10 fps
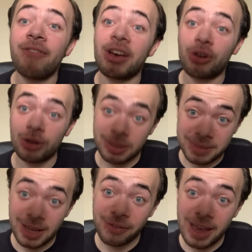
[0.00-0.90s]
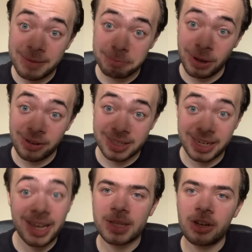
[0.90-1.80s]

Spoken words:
They've got some tough games, Barnsley.